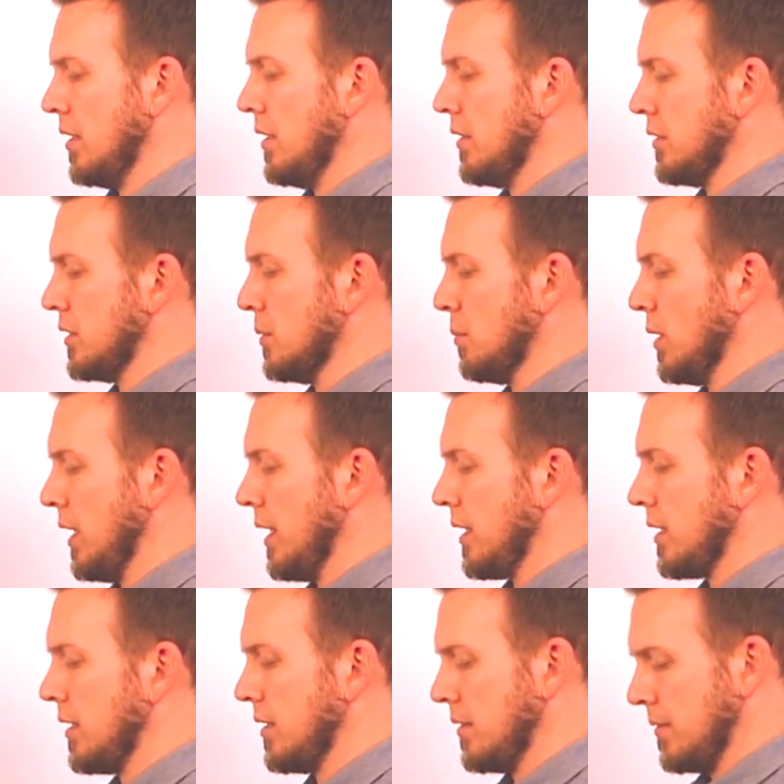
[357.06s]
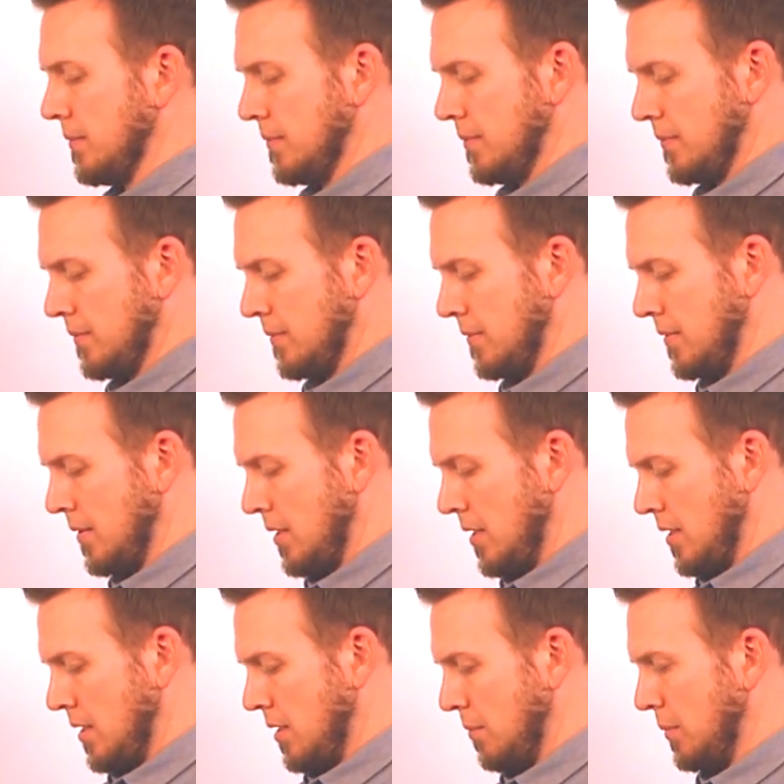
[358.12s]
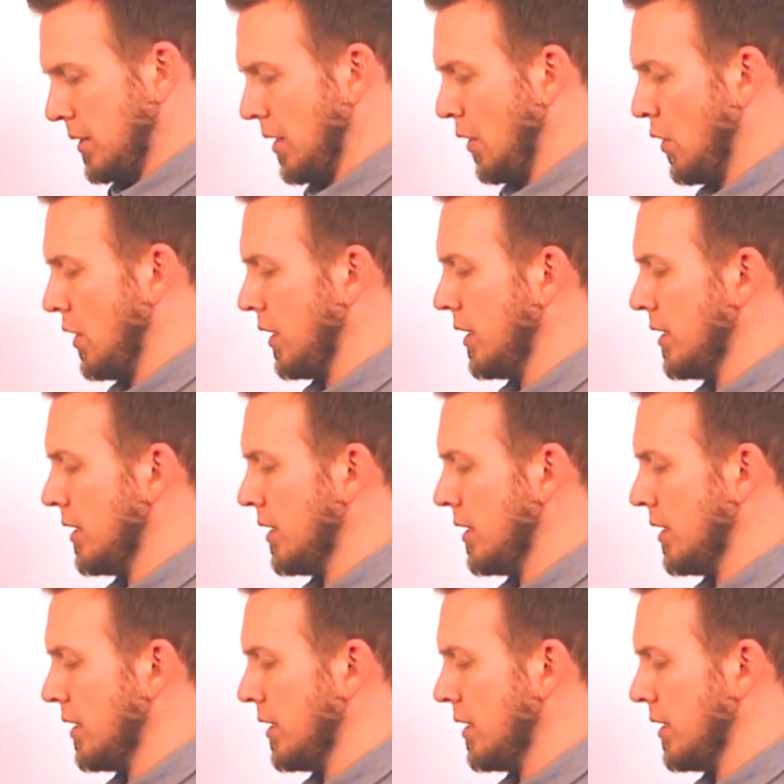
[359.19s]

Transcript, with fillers: Here's the black. But the thing